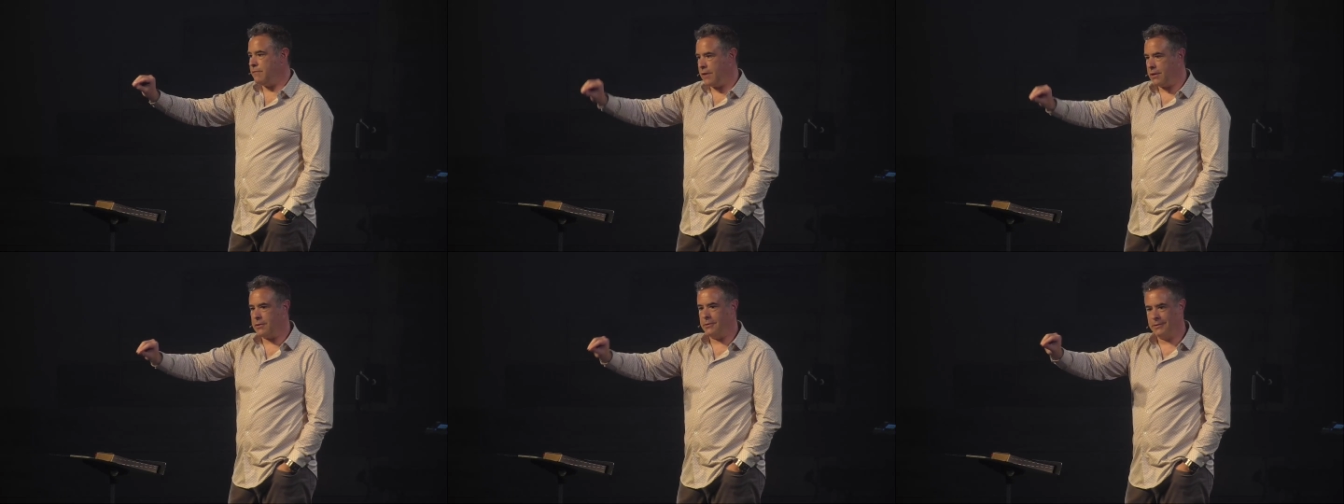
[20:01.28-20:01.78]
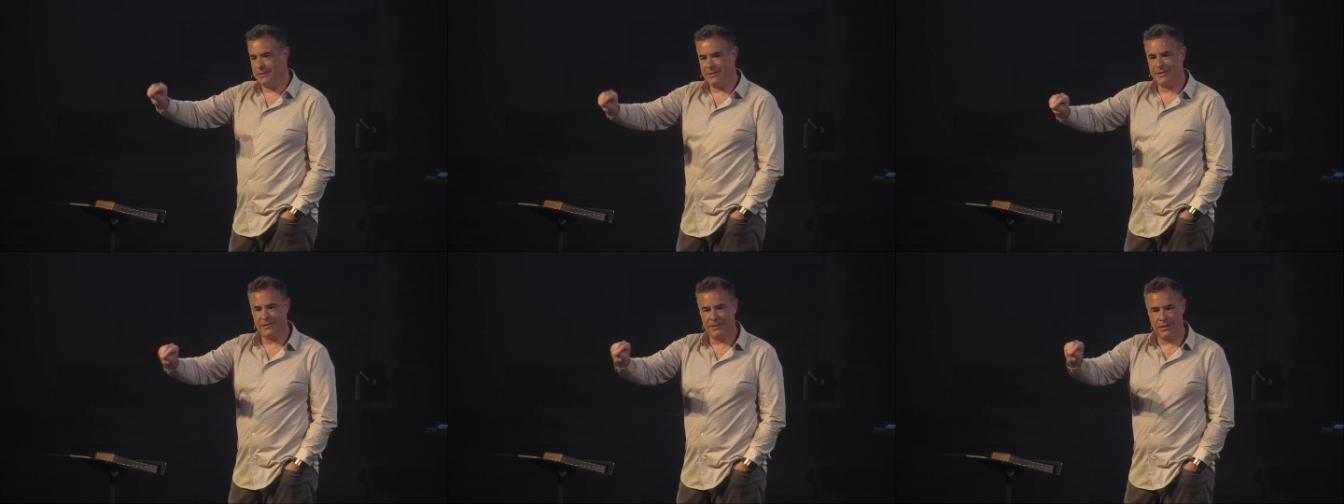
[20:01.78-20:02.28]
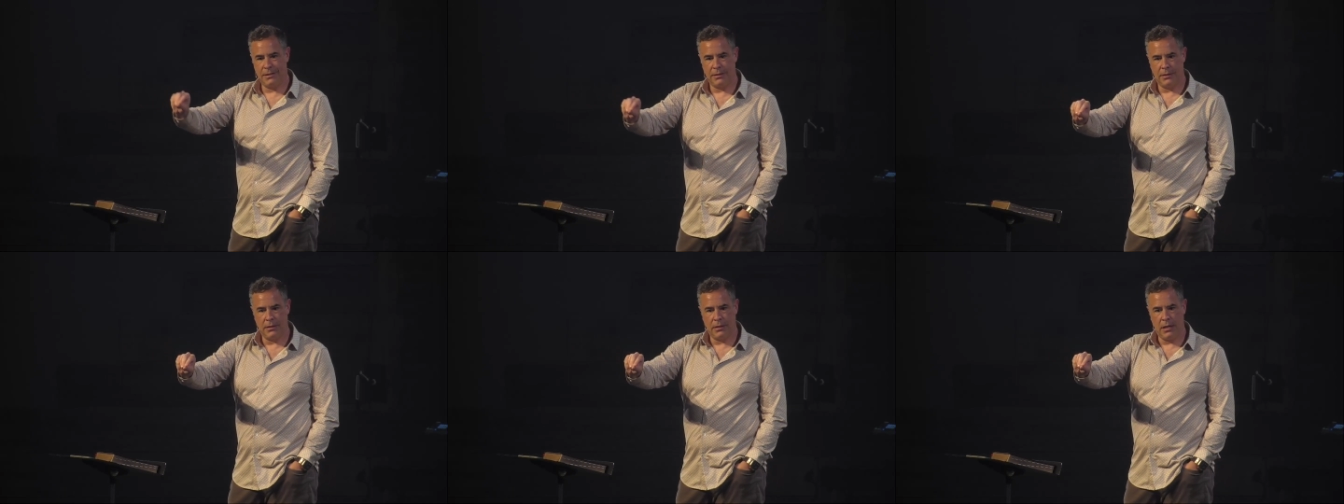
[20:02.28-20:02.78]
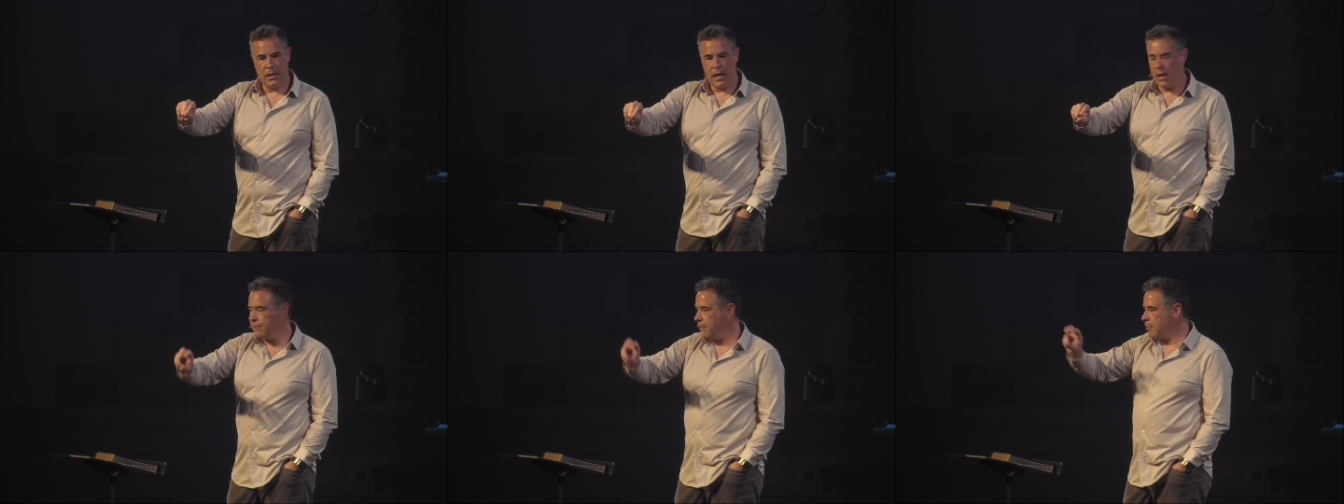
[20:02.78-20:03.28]
the vehicle
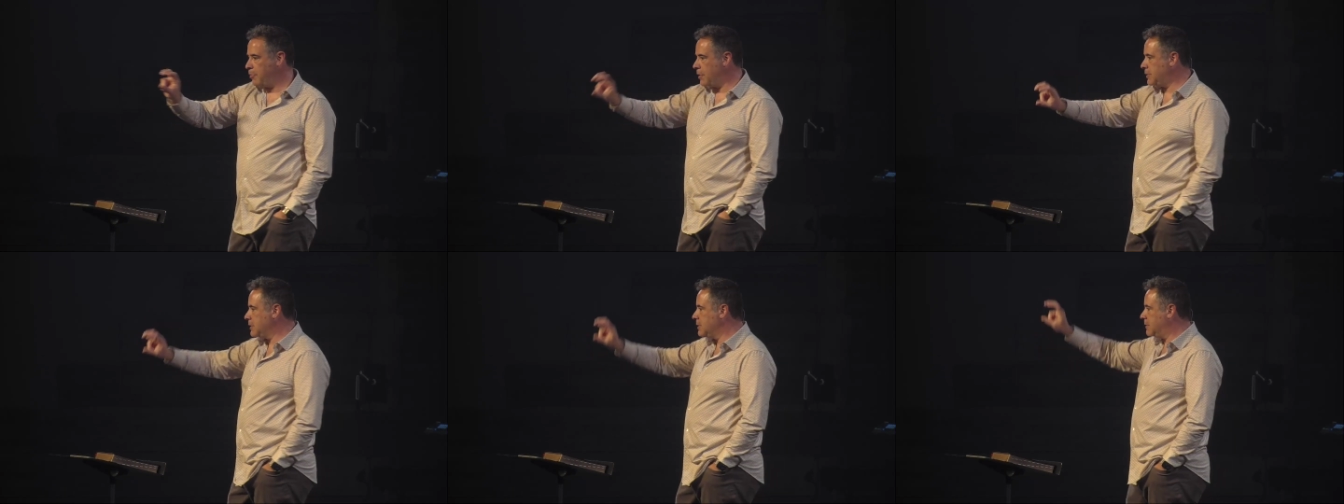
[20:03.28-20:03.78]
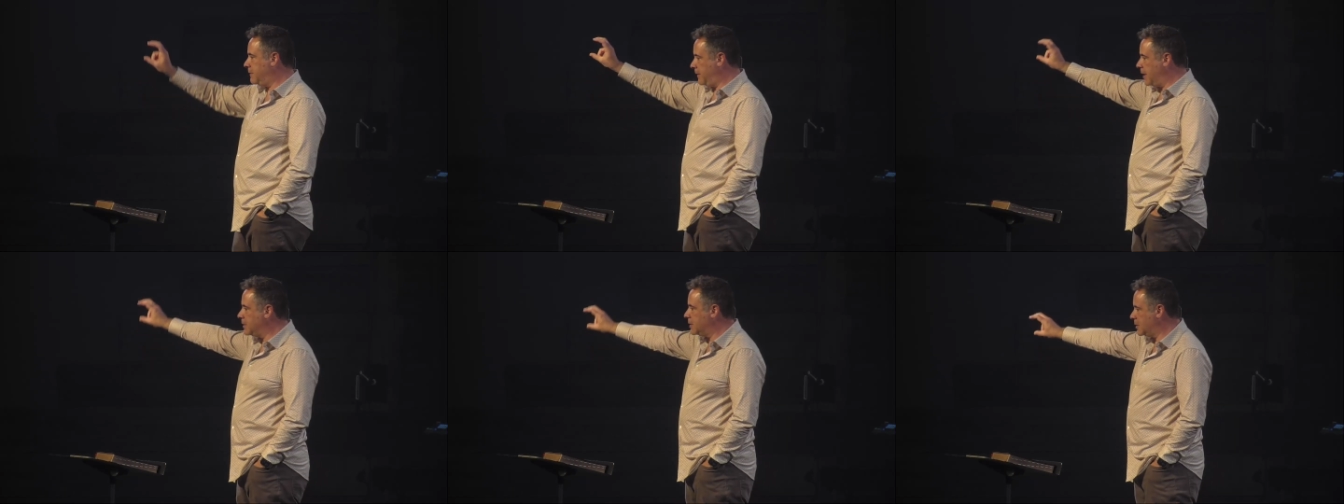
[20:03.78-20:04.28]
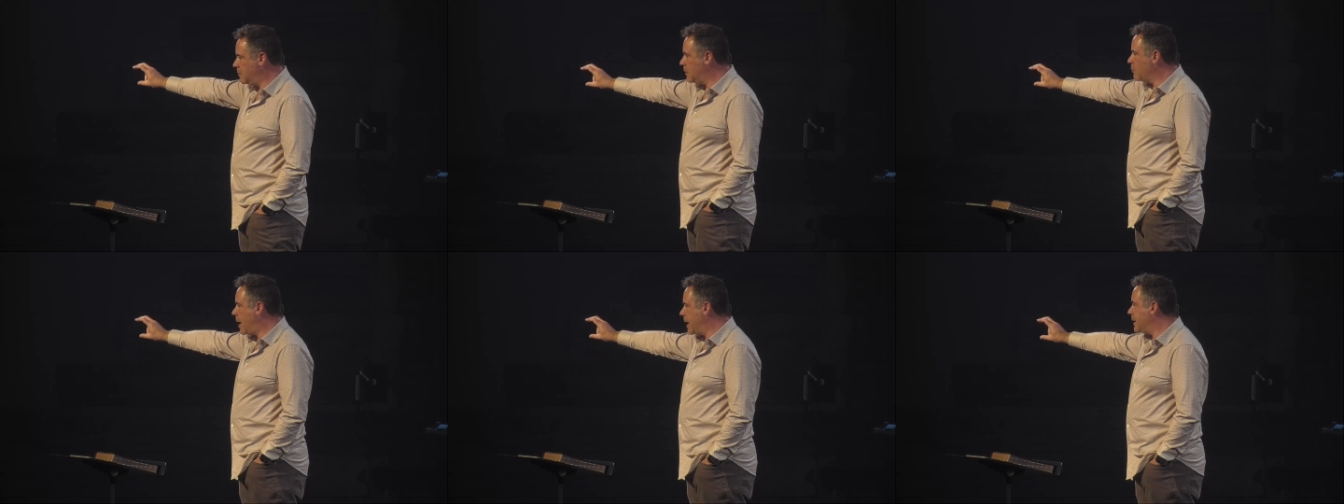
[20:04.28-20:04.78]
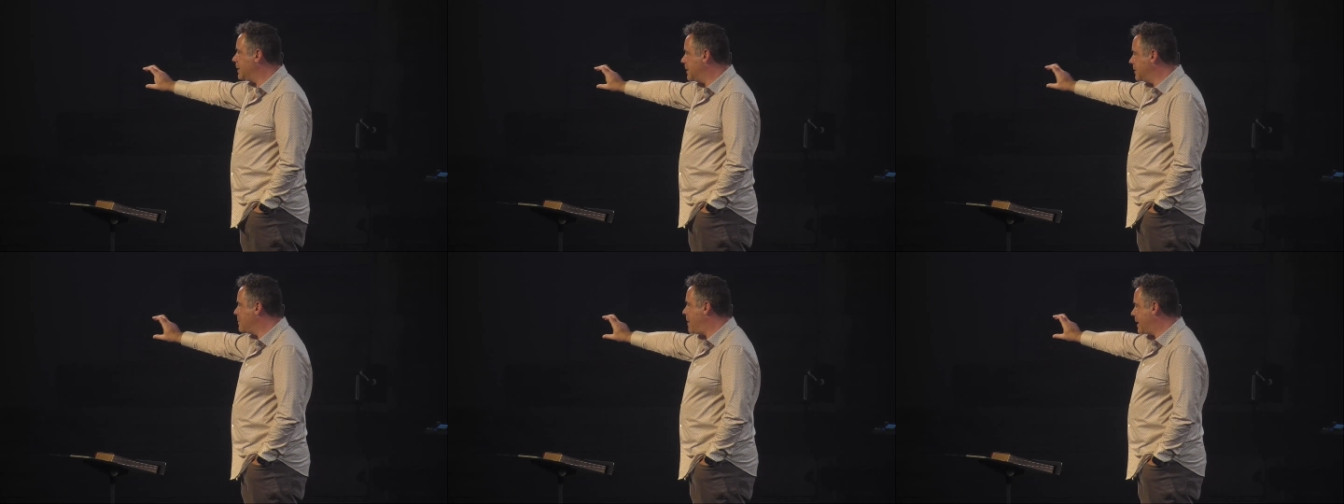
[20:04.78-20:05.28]
and for the person's offense to be riding
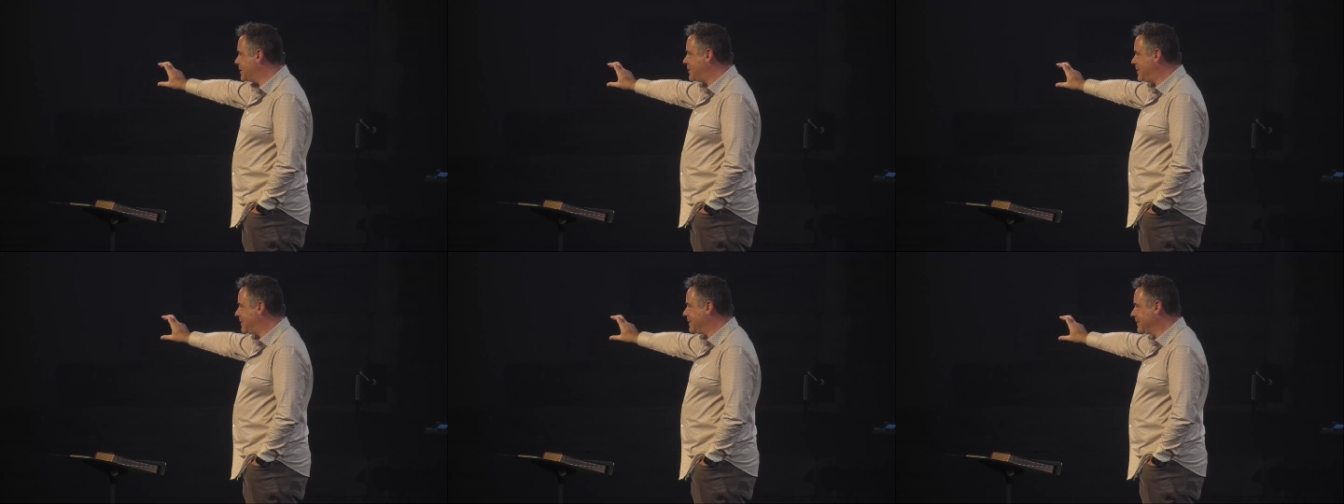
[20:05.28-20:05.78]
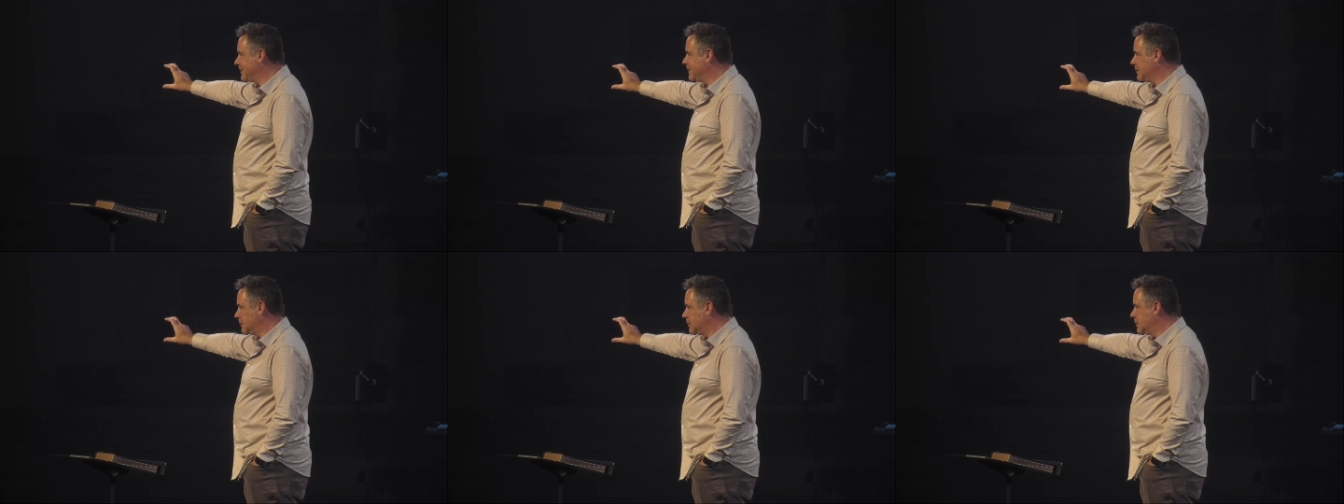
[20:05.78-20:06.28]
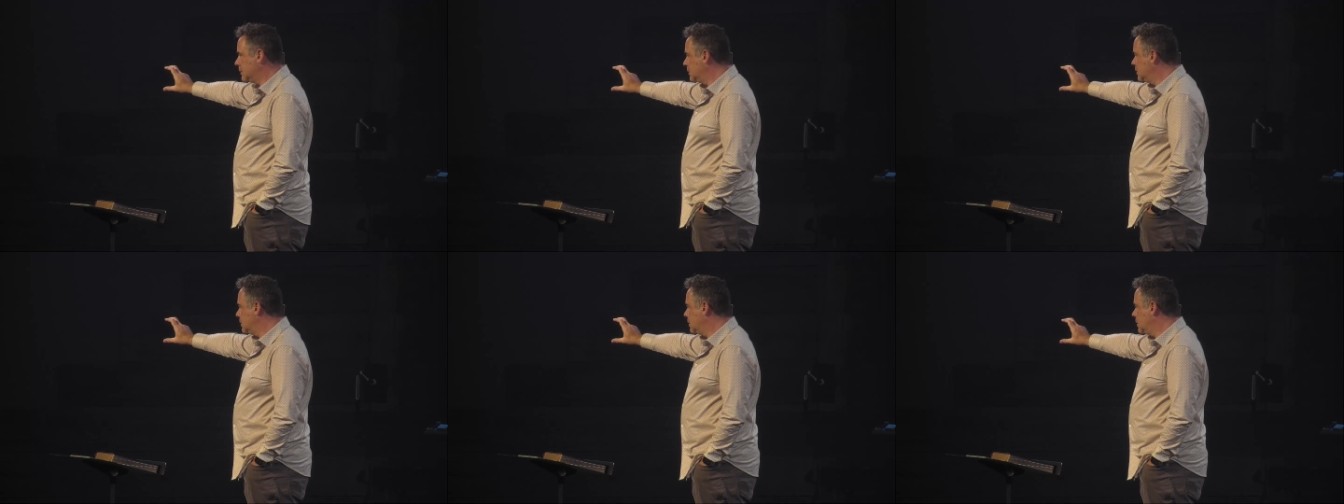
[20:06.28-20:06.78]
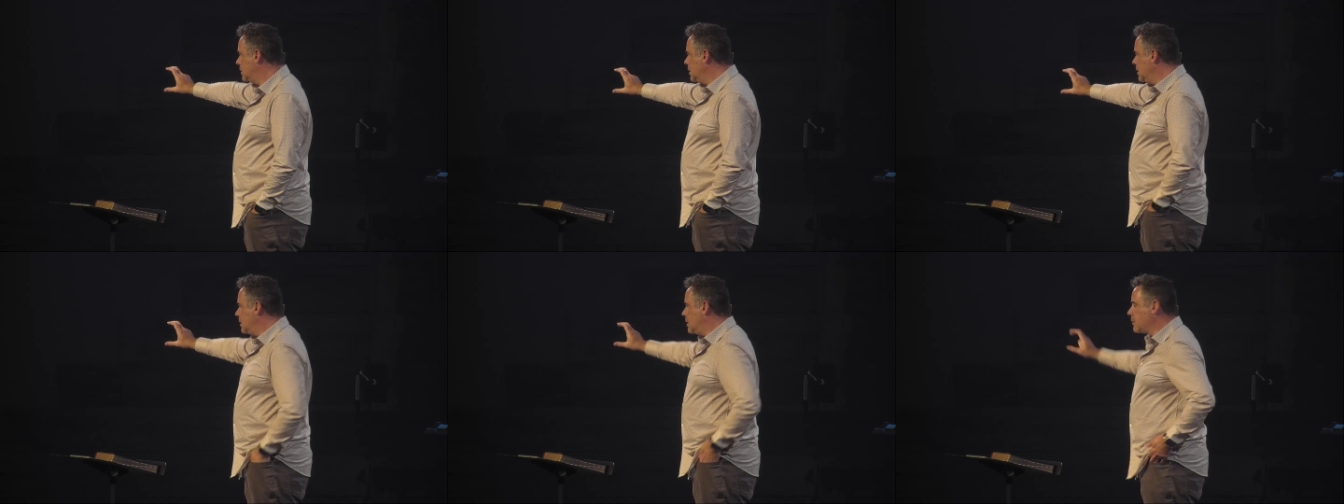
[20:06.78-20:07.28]
in the back seat.
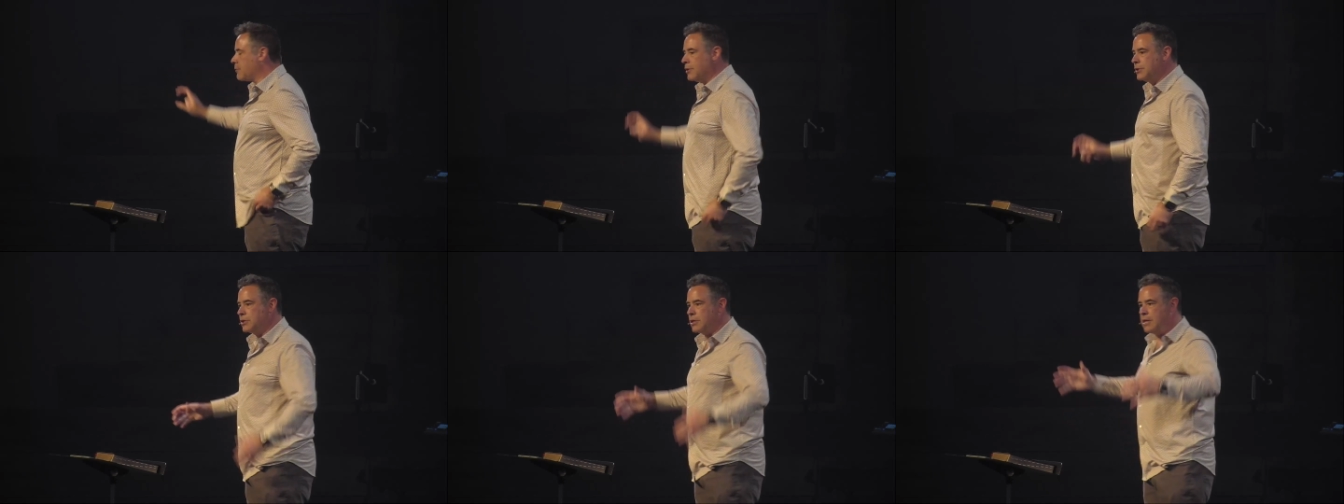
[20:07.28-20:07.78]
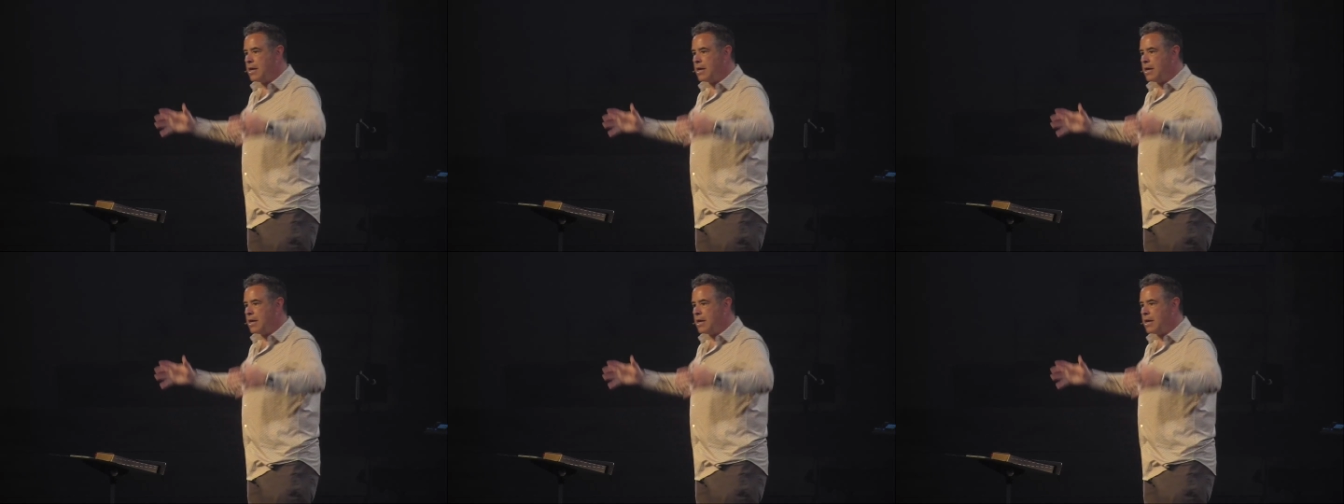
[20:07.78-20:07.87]
In other words, to